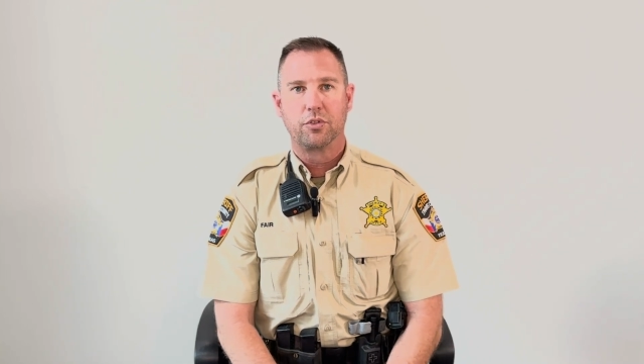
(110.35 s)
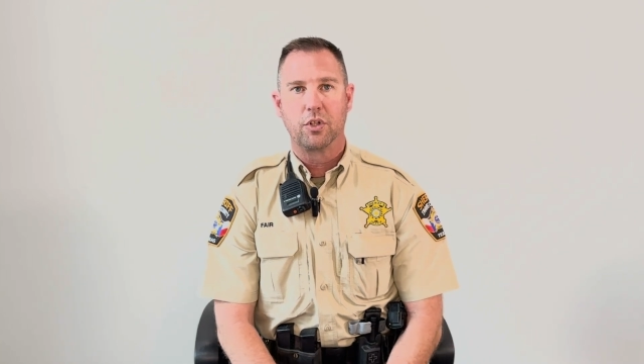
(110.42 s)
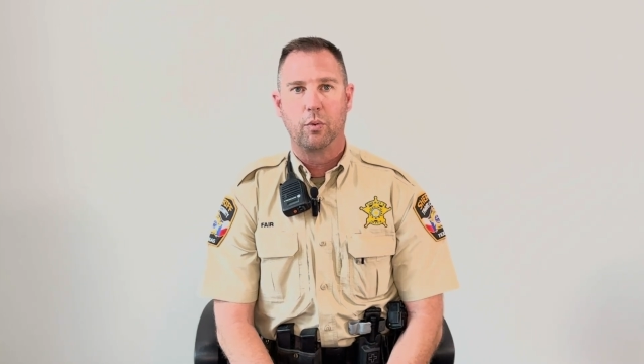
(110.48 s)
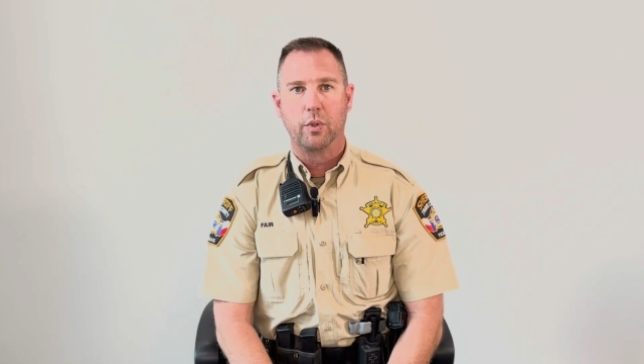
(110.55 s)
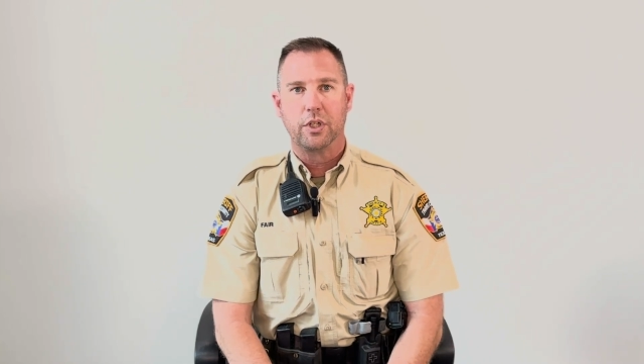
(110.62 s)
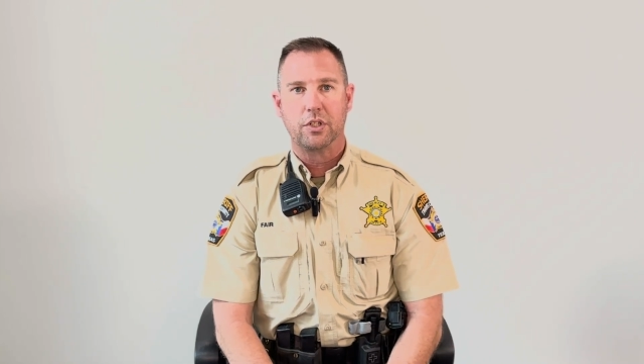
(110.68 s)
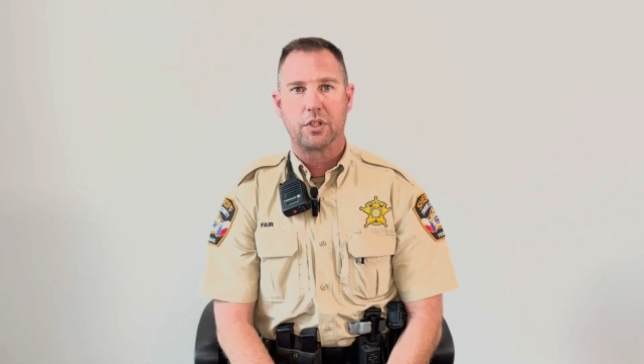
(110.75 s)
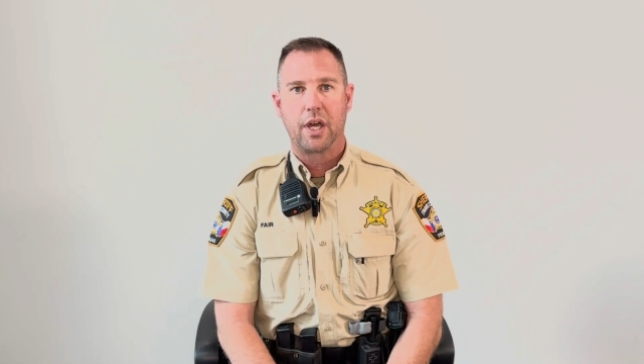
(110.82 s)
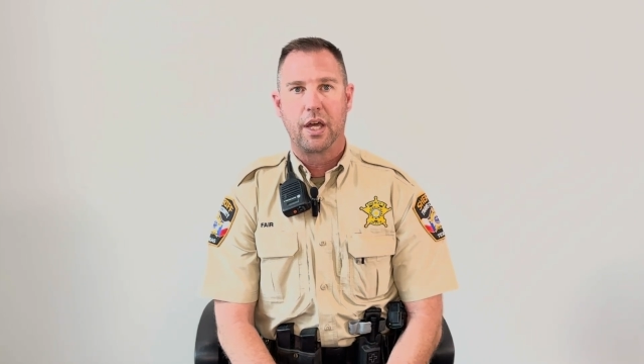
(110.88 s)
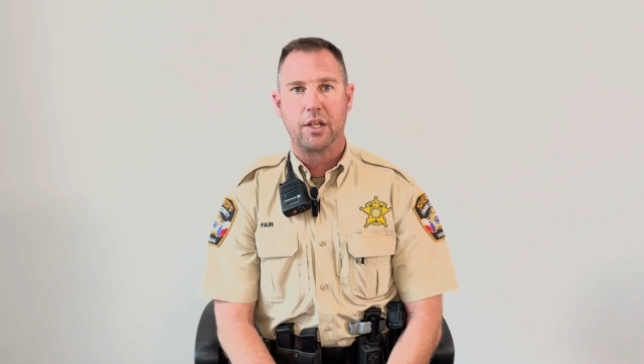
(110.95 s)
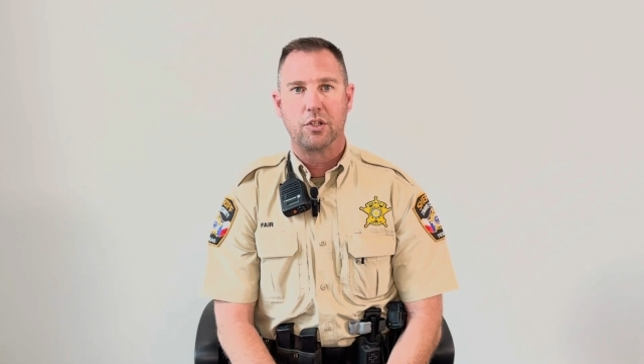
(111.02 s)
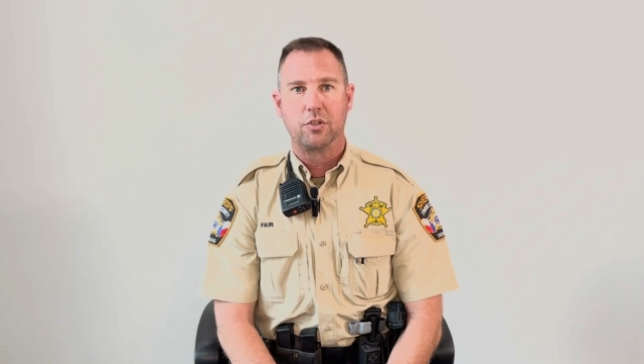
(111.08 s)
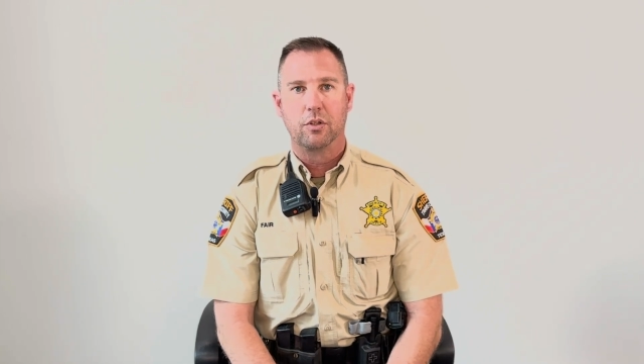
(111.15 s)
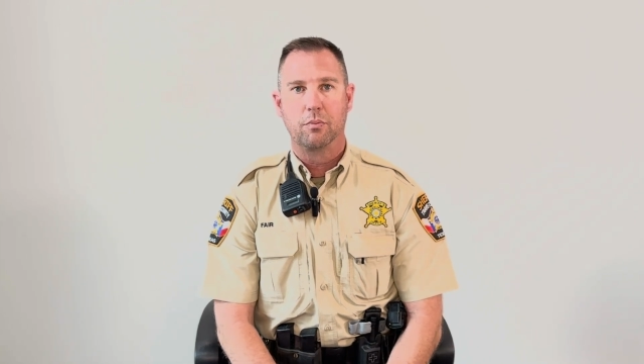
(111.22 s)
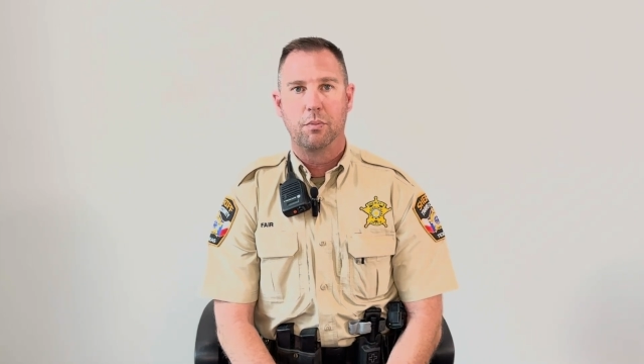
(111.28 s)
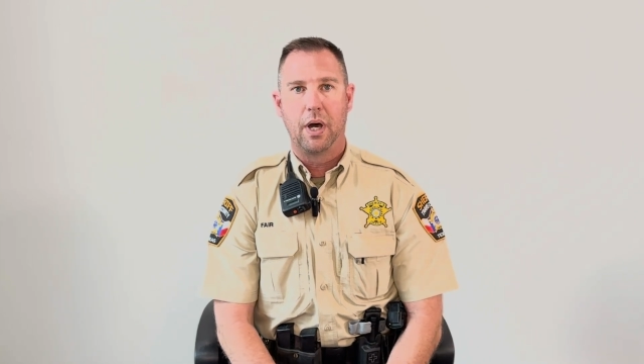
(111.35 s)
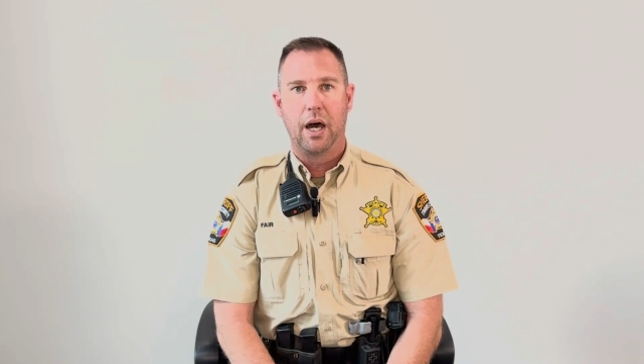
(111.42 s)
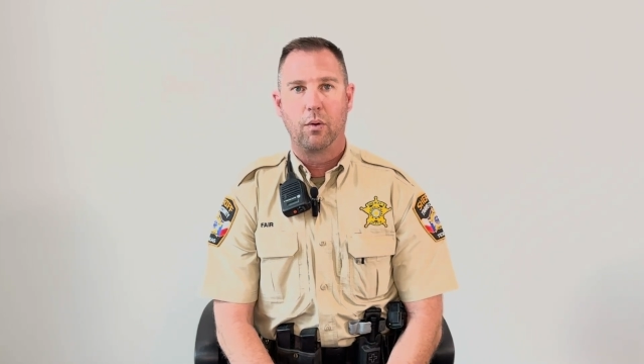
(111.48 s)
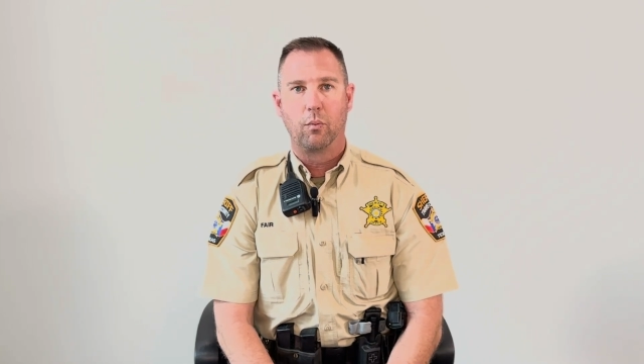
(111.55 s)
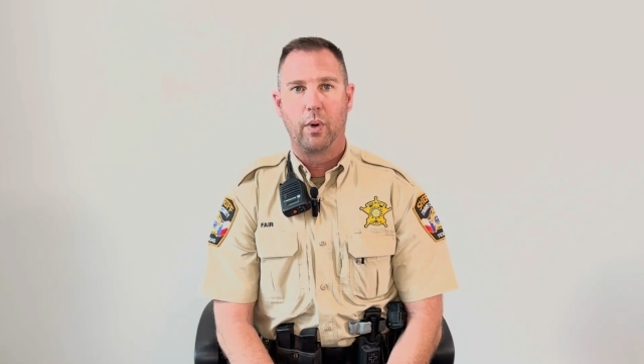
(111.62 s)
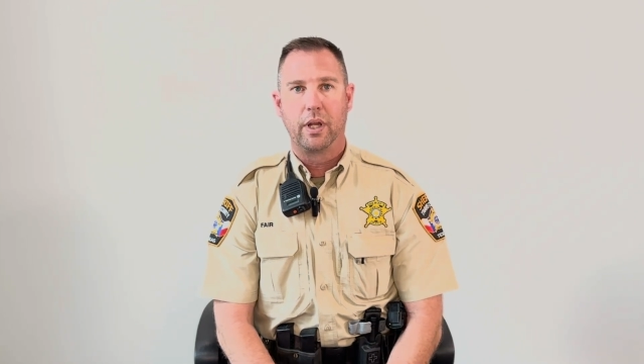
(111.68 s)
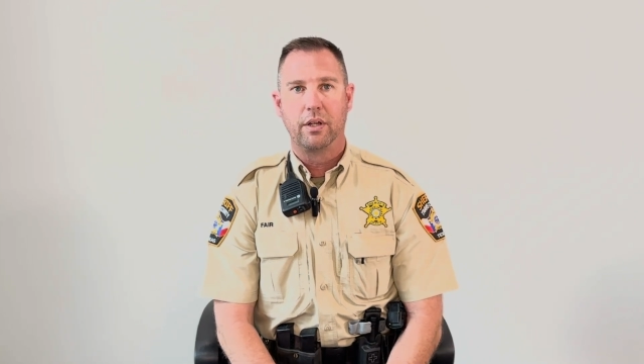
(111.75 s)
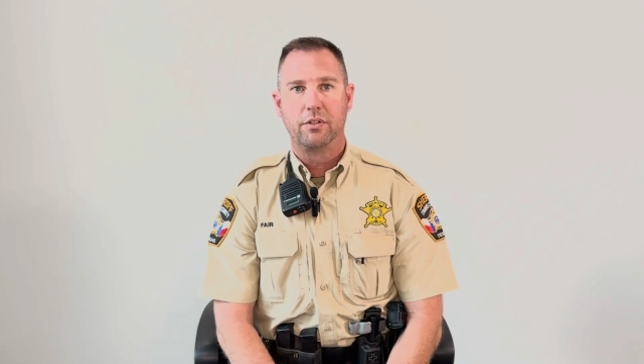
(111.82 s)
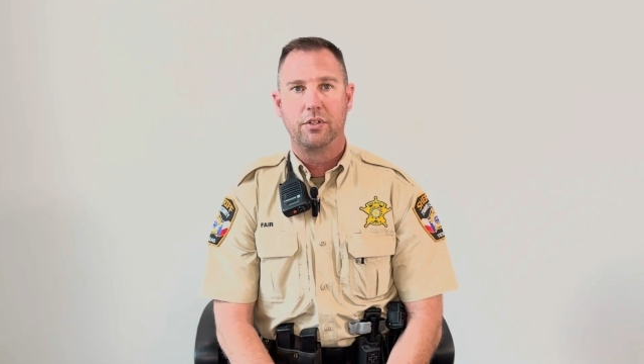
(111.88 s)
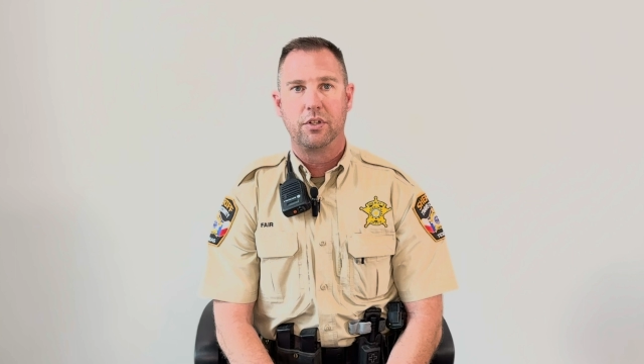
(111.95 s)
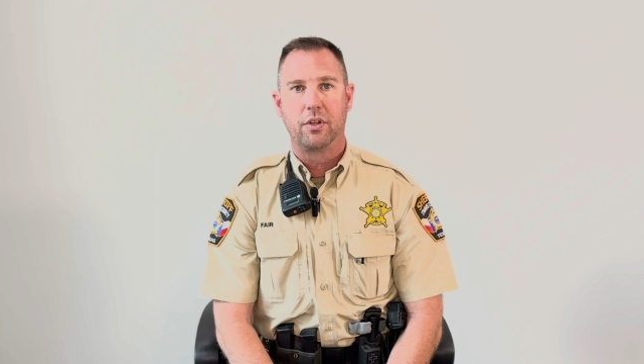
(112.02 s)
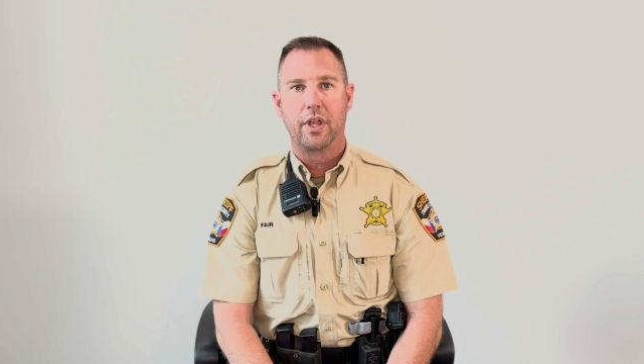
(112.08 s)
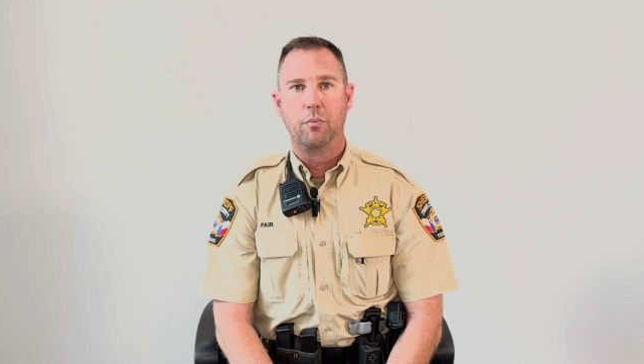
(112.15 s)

so we just kind of stood by and waited until